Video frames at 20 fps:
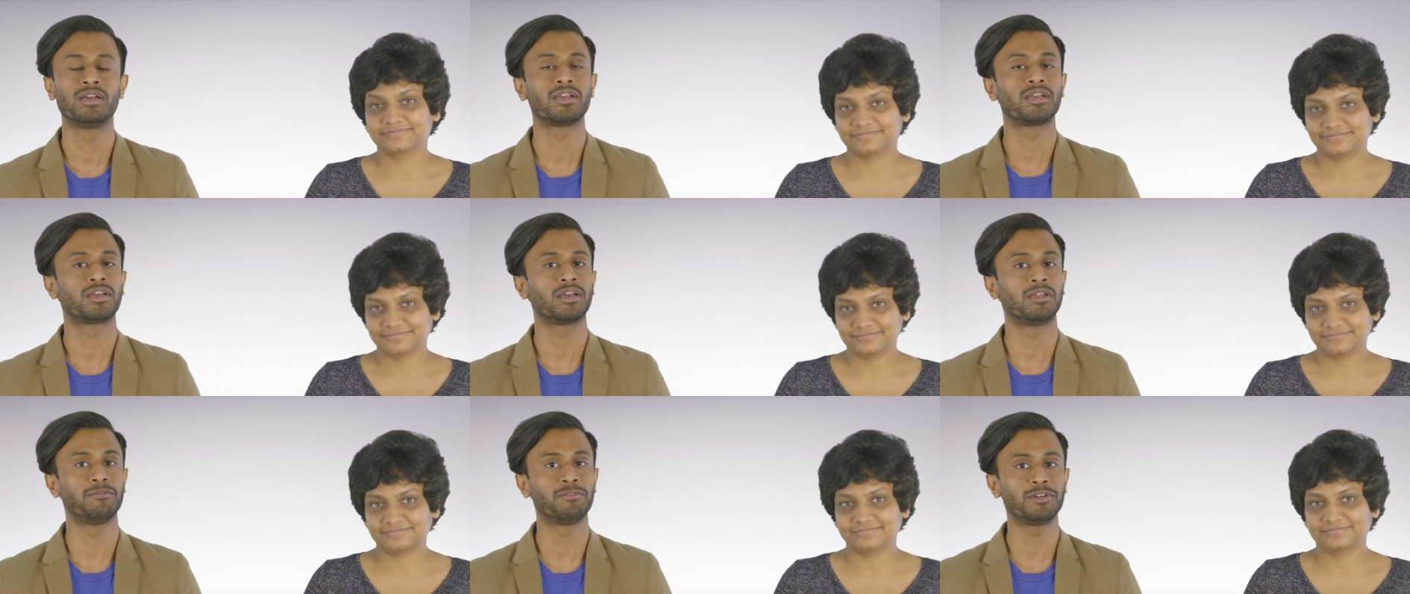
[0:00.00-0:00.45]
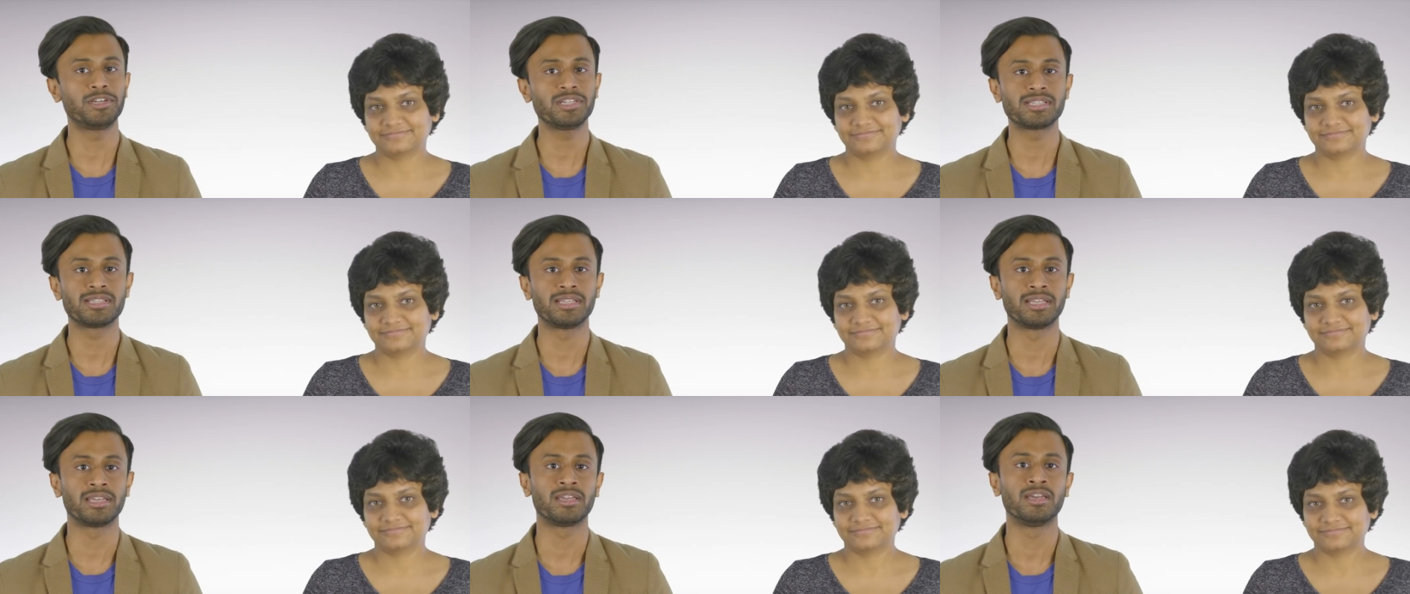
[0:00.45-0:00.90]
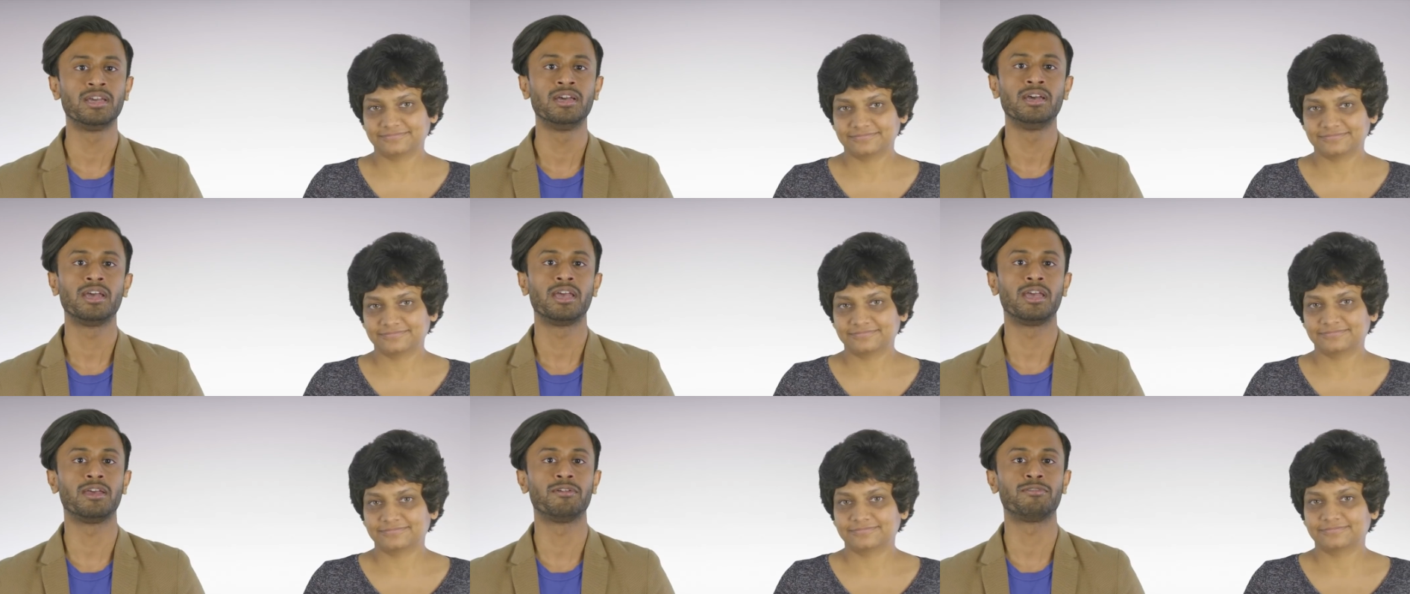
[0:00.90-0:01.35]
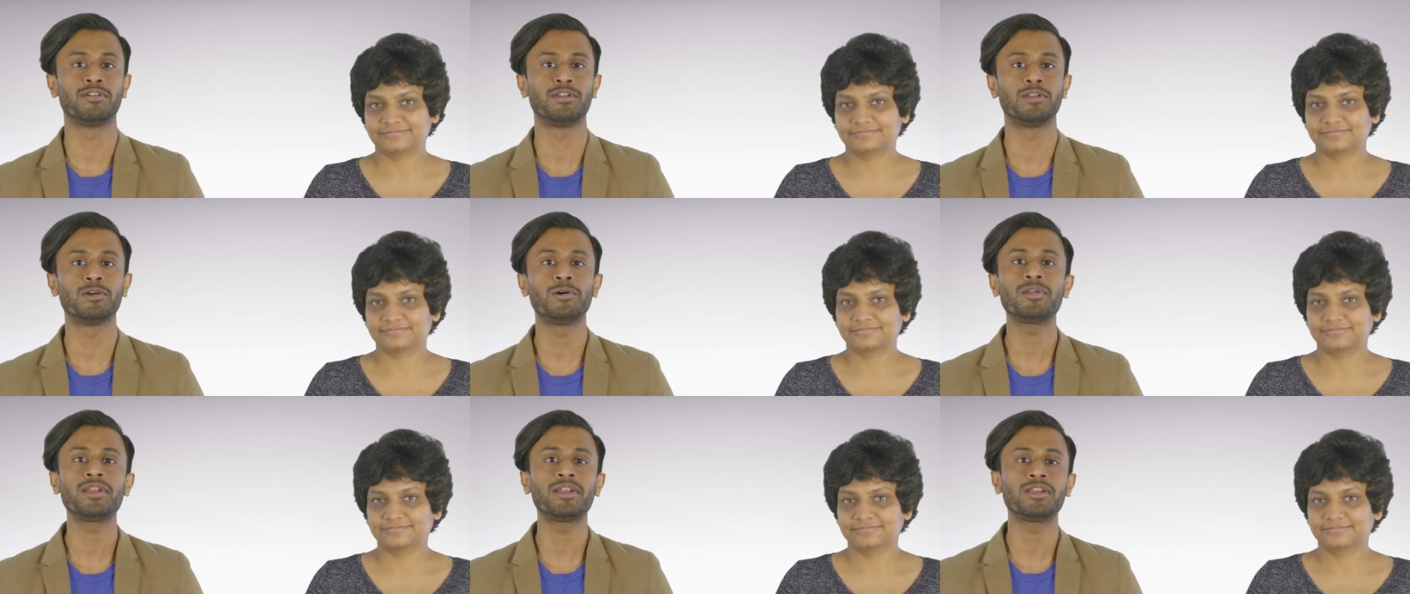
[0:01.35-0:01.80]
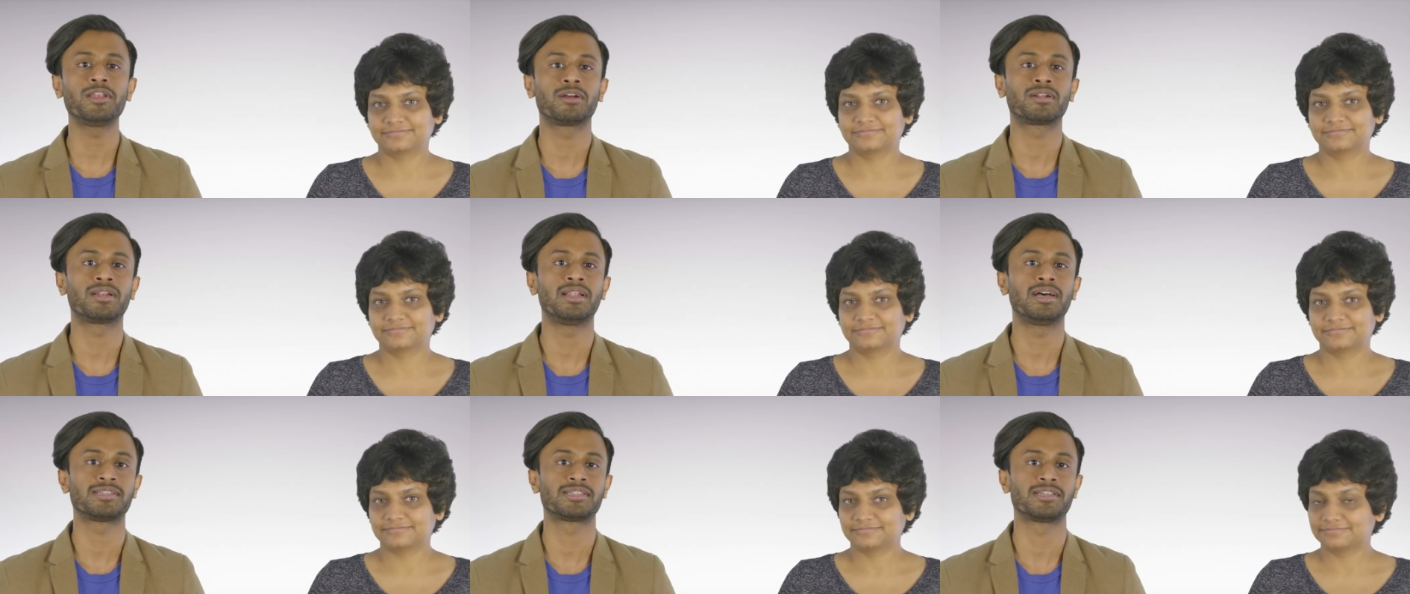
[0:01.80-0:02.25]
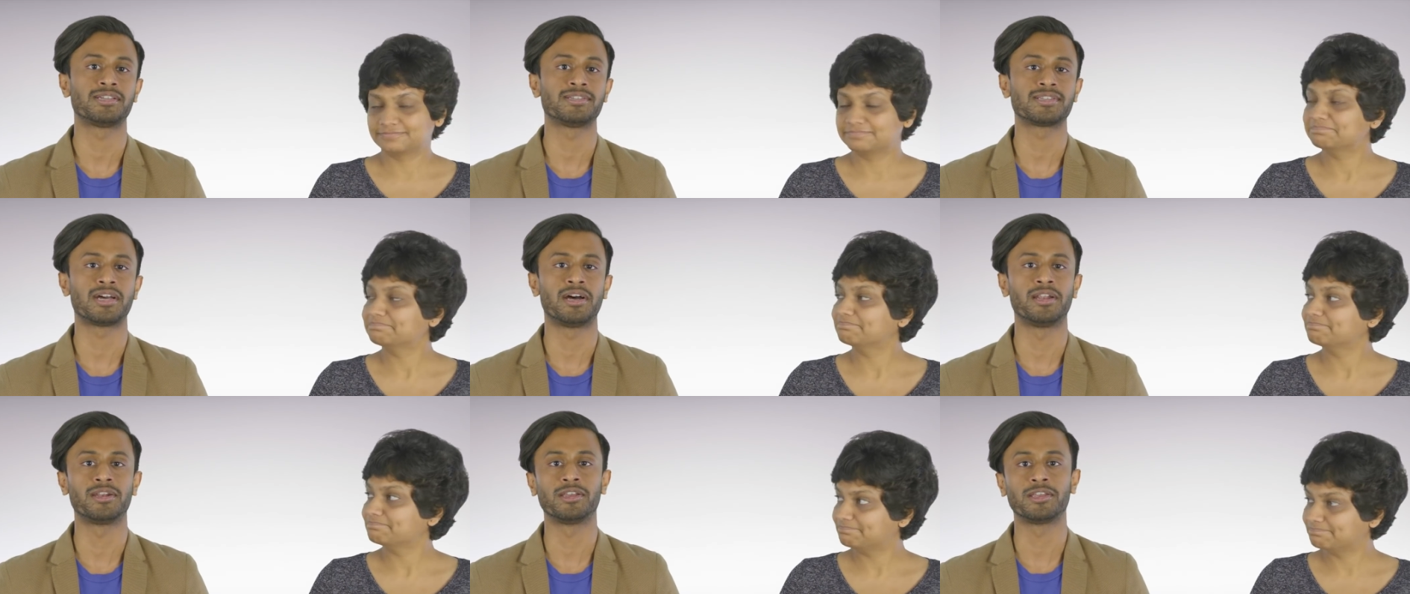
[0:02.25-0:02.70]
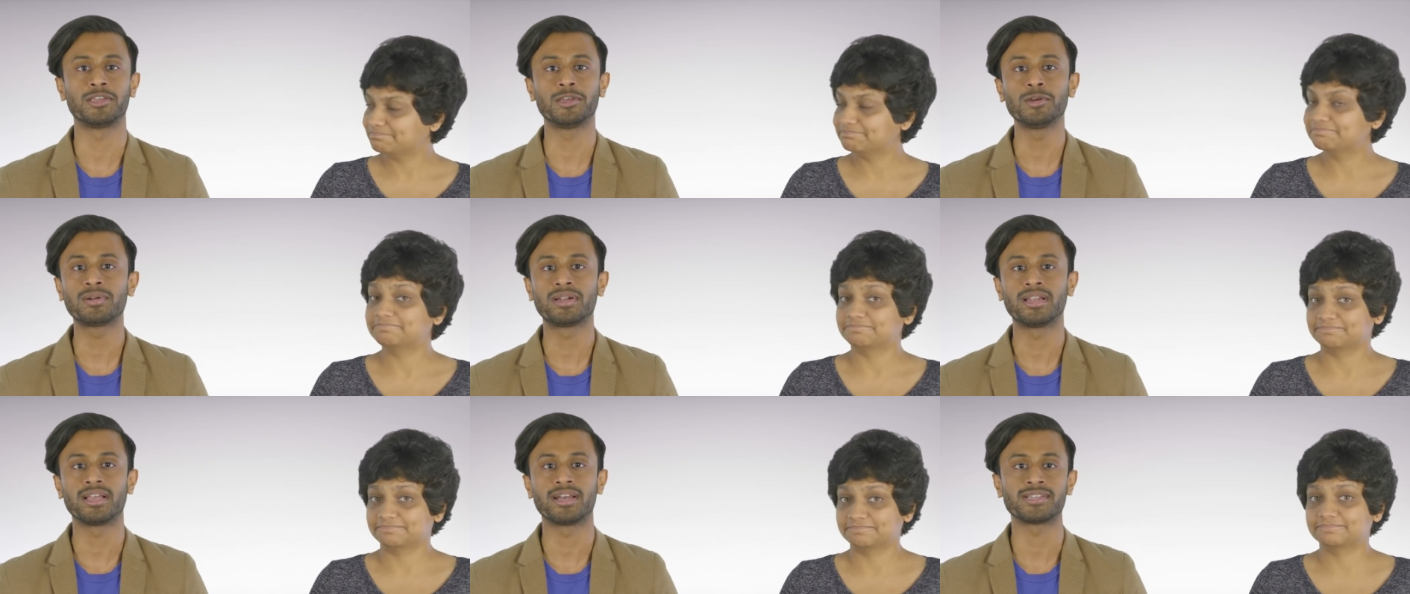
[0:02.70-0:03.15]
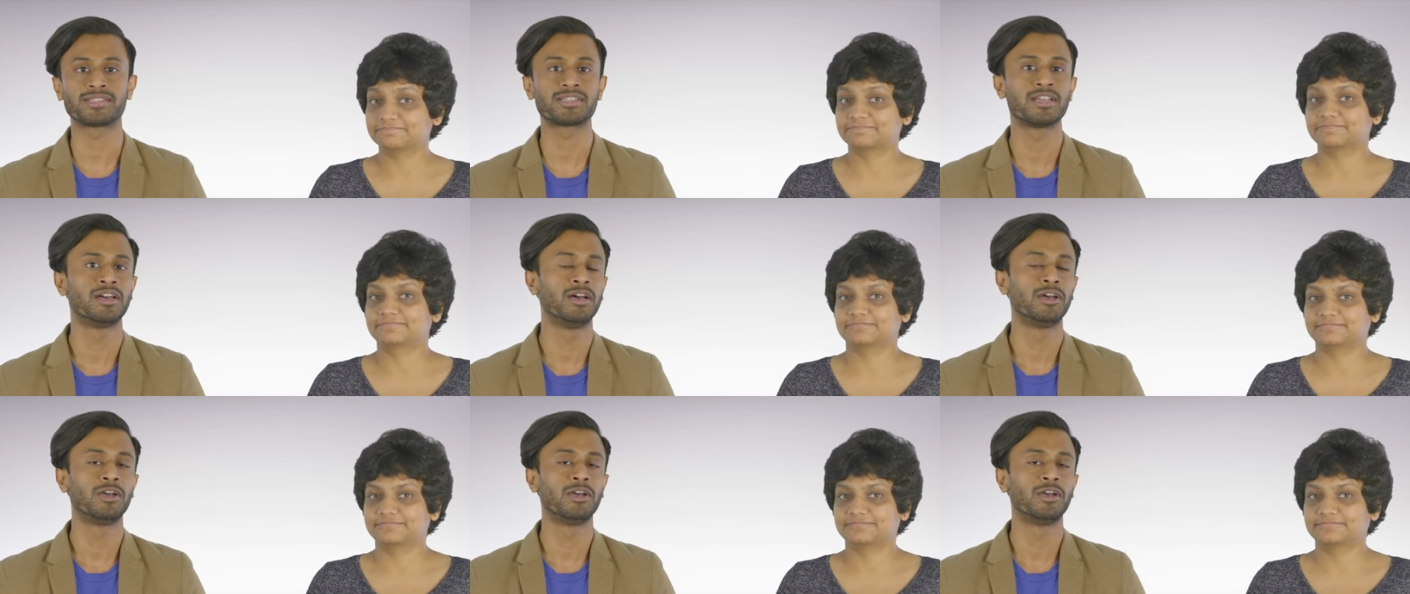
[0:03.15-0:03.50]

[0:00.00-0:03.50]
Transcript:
Speaker 1: Conversely, if a node in your cluster is underutilized,